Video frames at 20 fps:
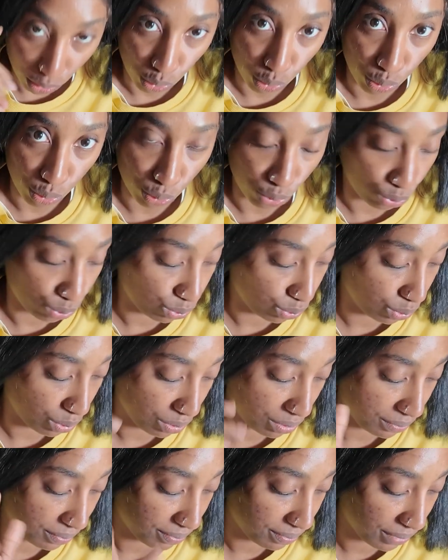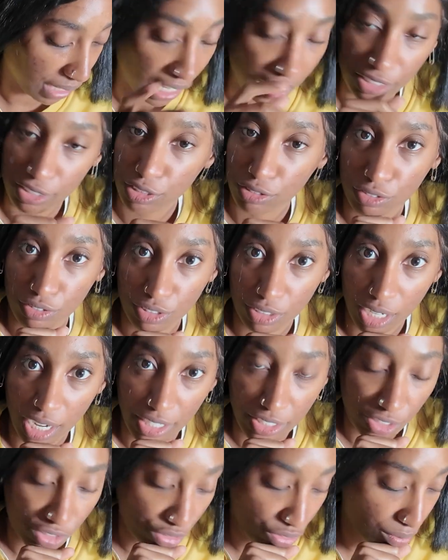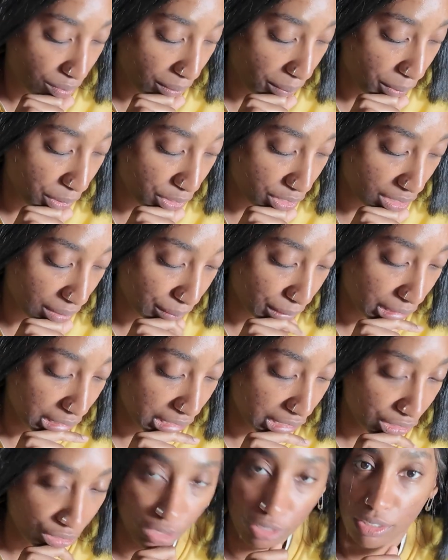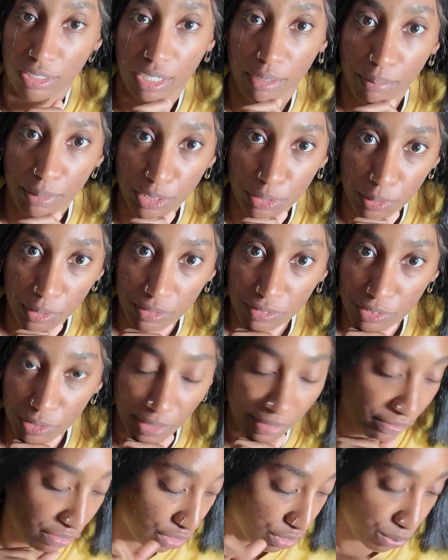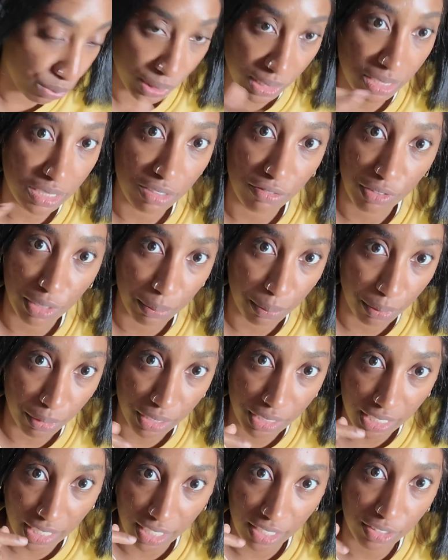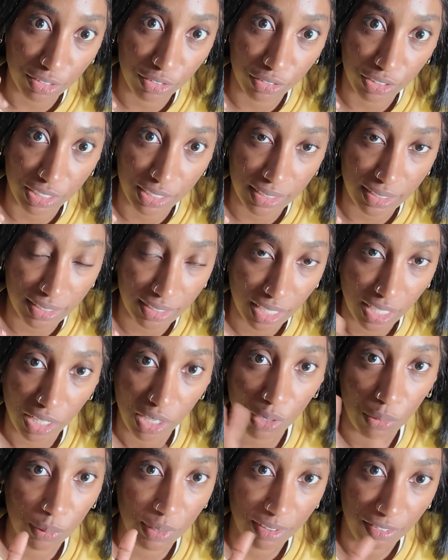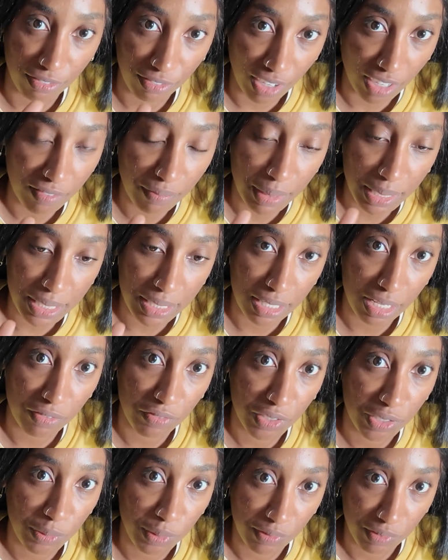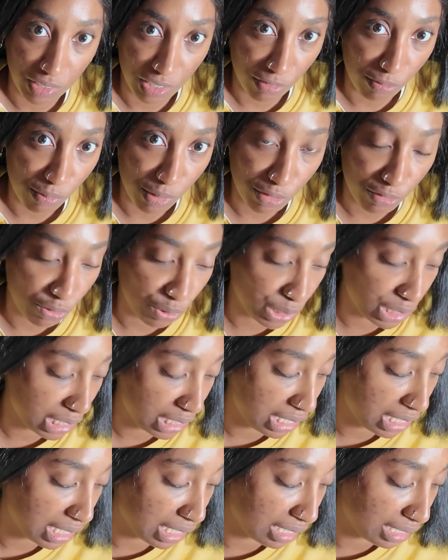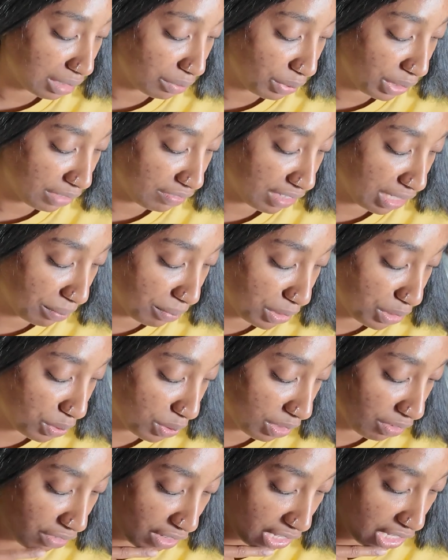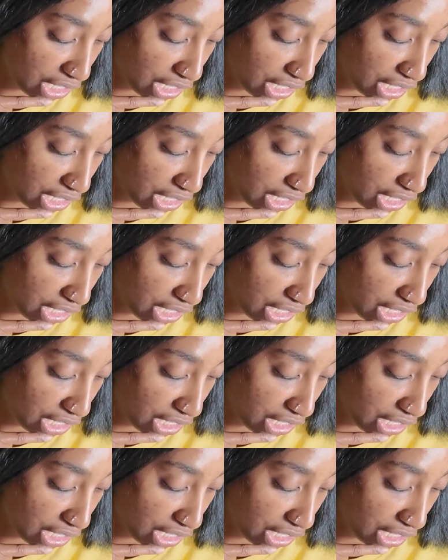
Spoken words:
Ooh, I just remembered some of these are 9x12. So I have 3 different print categories. We have 5x7, we have 11x14, and then we have 9x12.